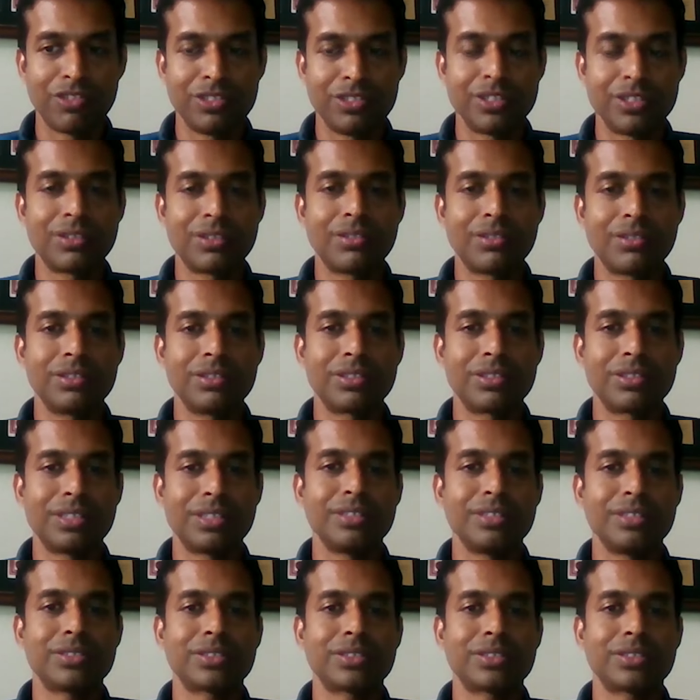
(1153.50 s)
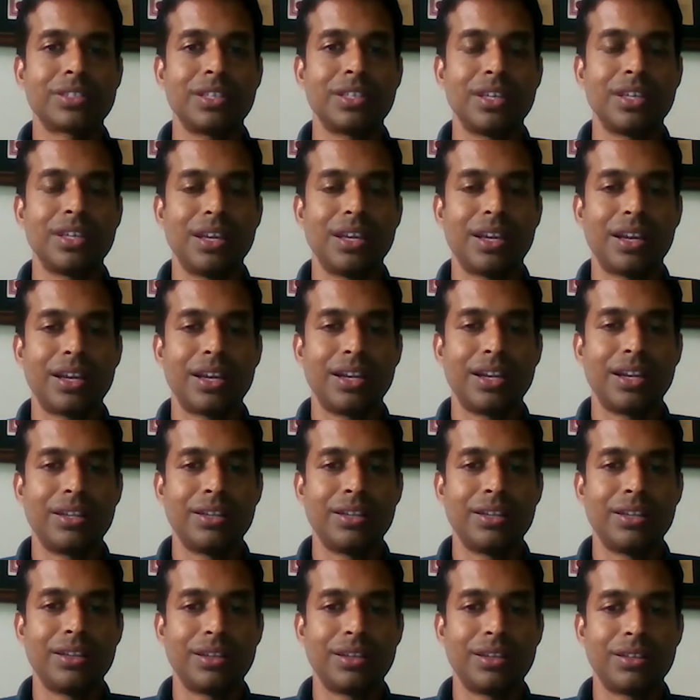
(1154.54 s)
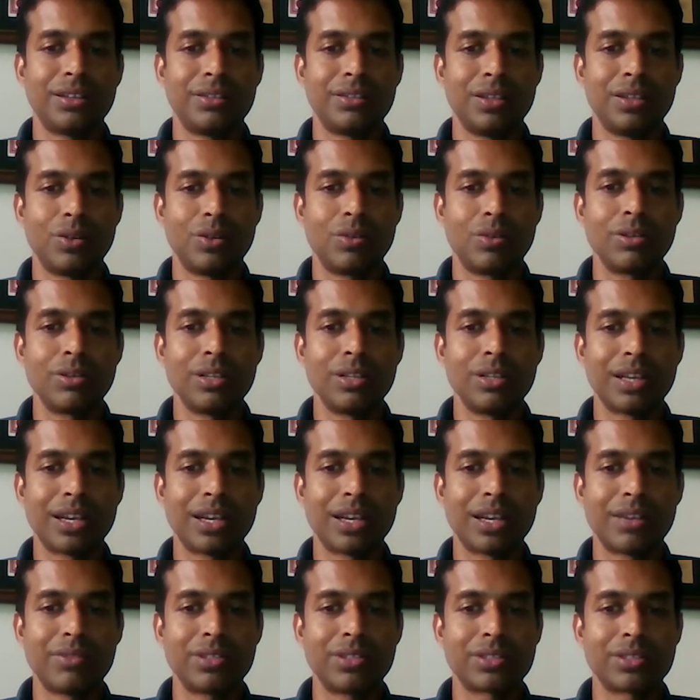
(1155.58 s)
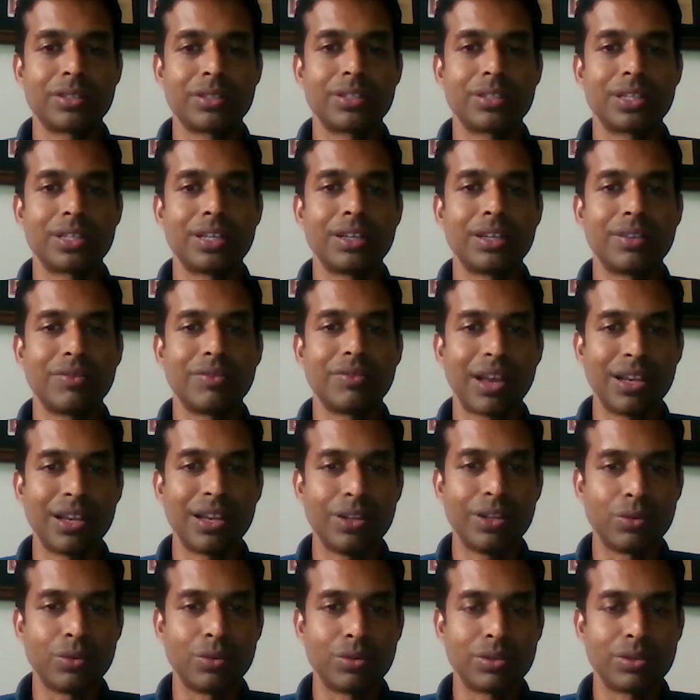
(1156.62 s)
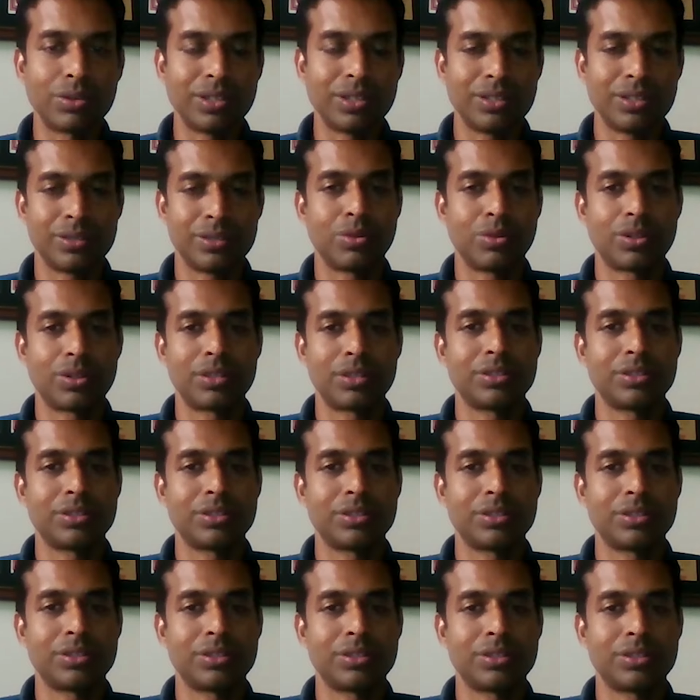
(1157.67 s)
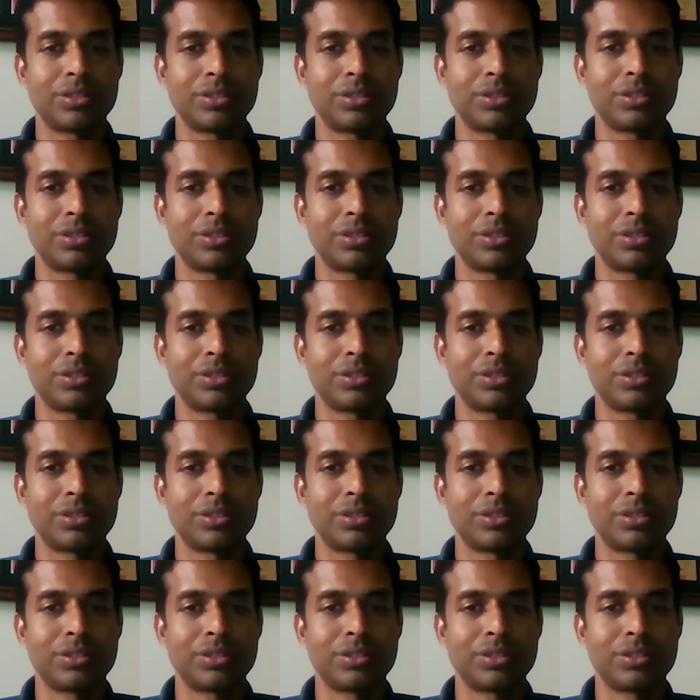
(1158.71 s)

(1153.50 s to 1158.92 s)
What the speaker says: physical things, and they only have a certain value, is what is in.